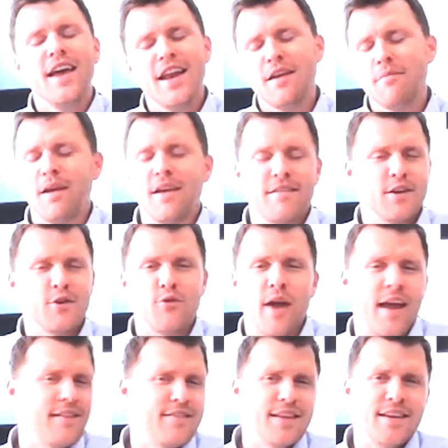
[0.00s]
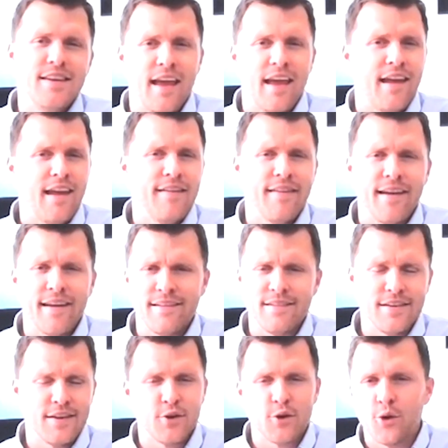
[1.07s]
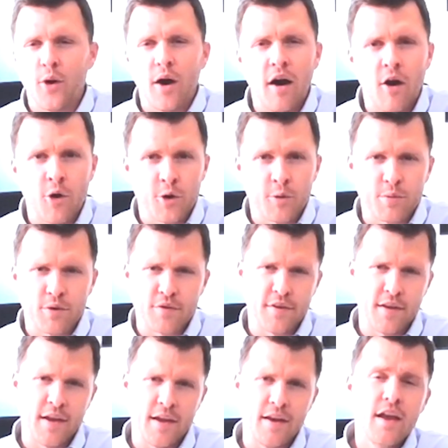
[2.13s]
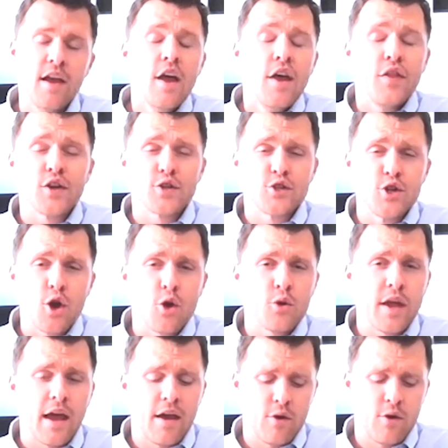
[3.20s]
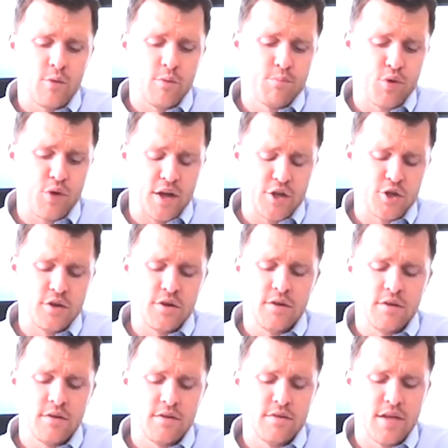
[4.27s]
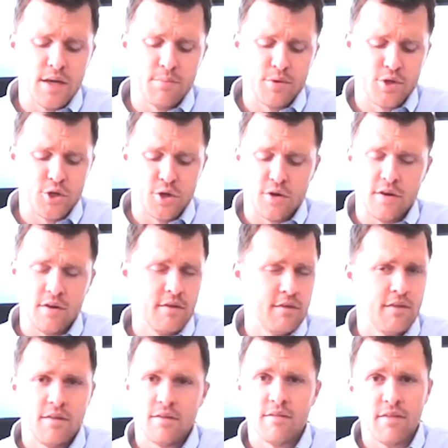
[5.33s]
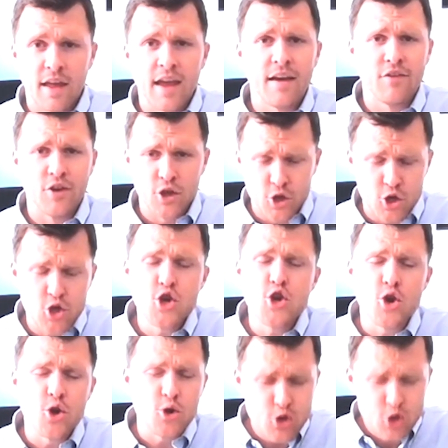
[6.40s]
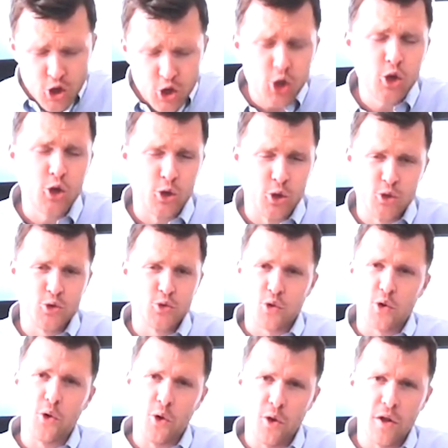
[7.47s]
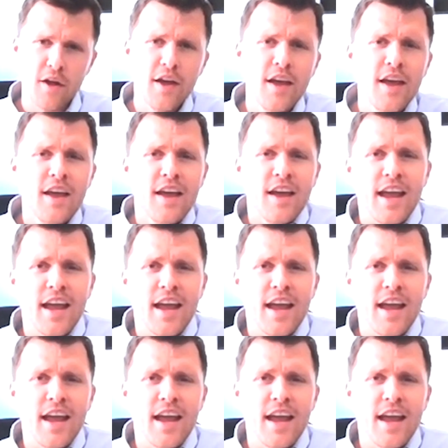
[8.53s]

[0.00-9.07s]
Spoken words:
And it basically ranks the day like 0 to 100%. There's no doubt pressure, temperature, they have a huge role.